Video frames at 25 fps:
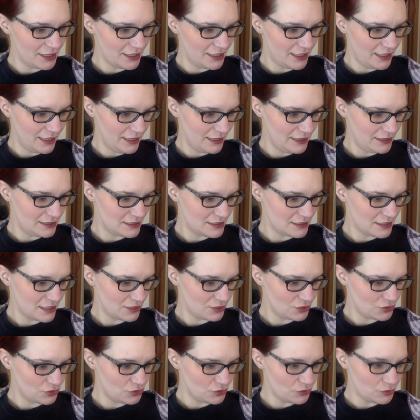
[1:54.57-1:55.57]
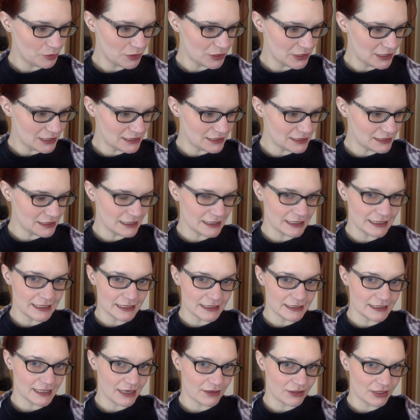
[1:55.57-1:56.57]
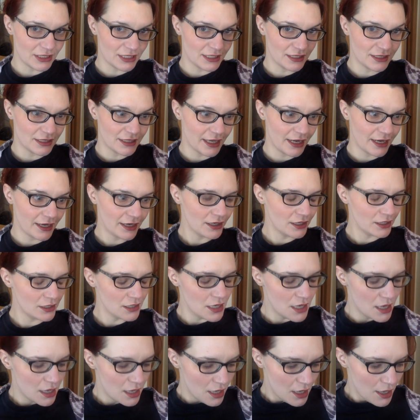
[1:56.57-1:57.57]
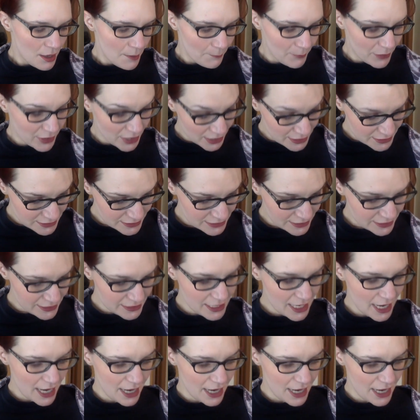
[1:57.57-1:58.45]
and it's not super easy to get down in there, but I did.